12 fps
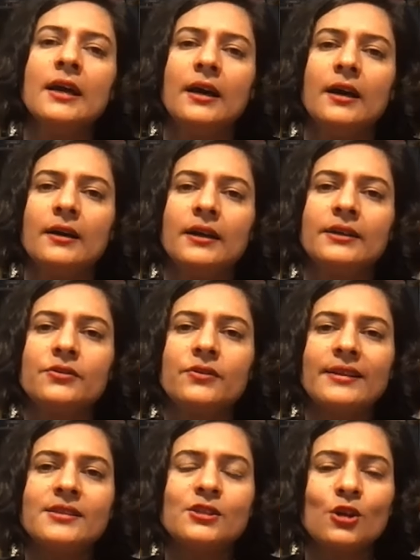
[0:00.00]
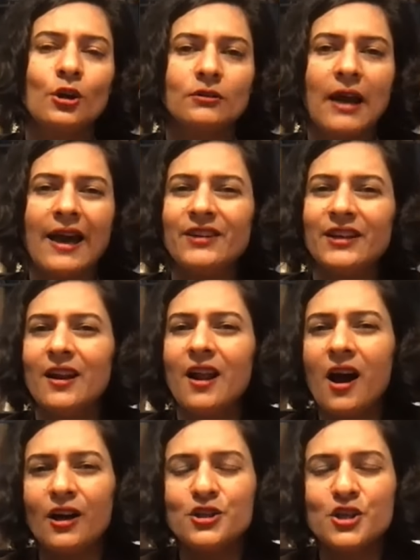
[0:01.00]
Uh, it rests on having
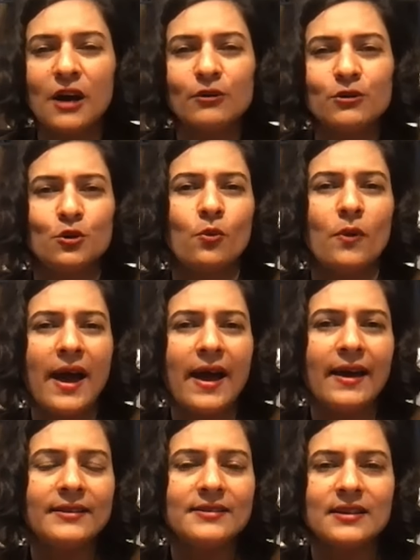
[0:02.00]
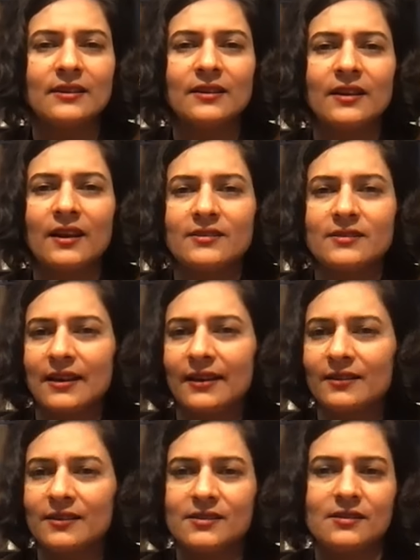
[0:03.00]
large outdoor vans and it has like
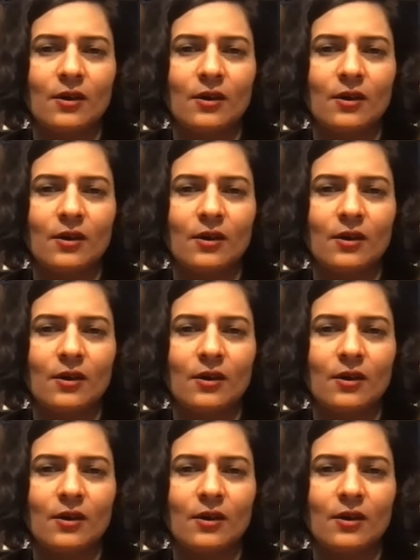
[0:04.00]
this